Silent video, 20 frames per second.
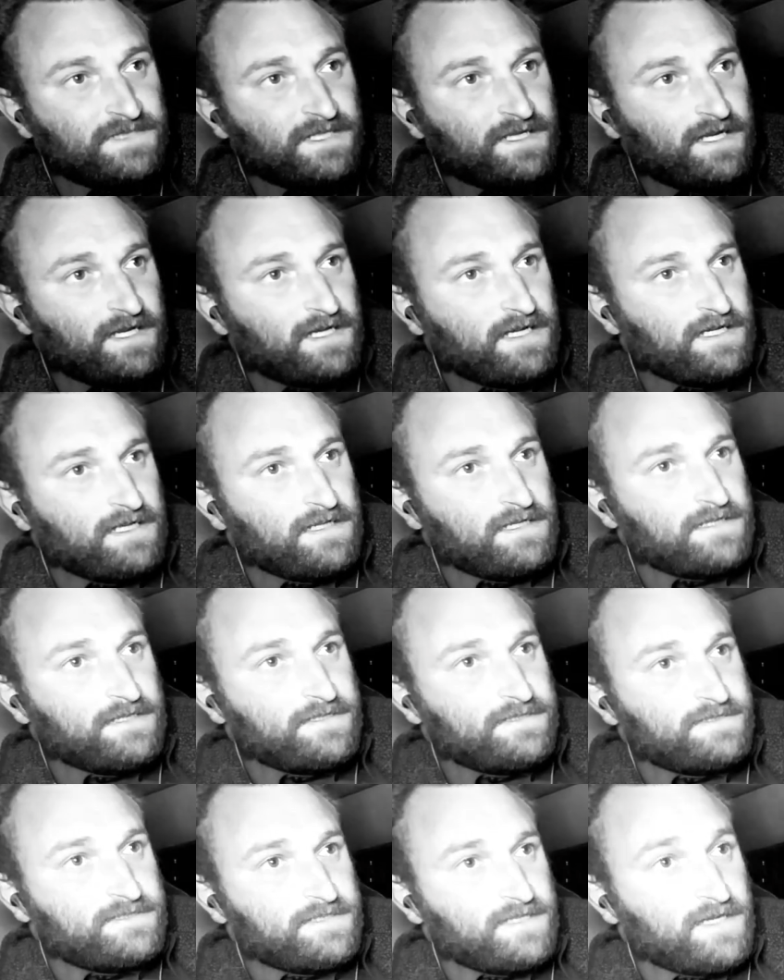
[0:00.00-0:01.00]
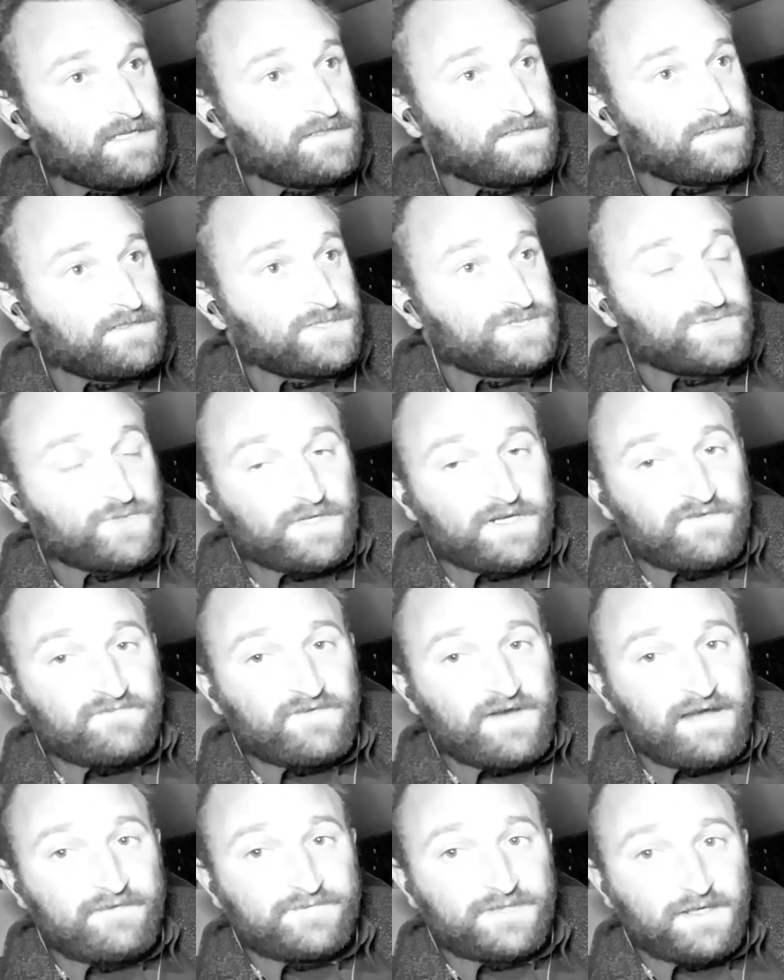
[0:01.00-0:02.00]
uh, the other
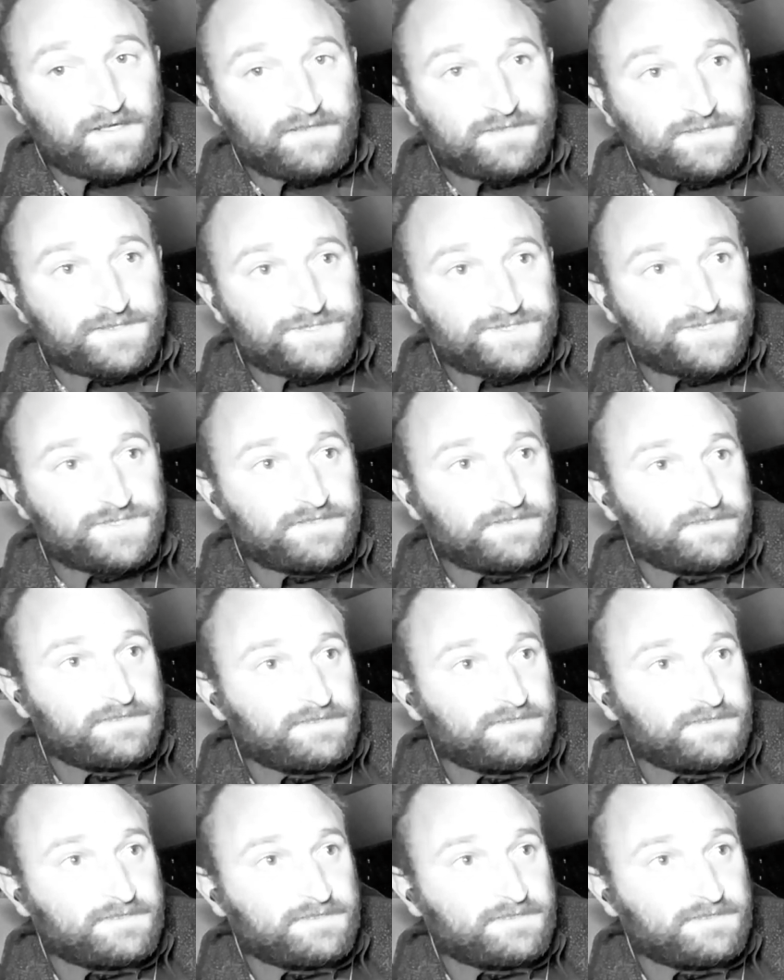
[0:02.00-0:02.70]
twenty-five dollars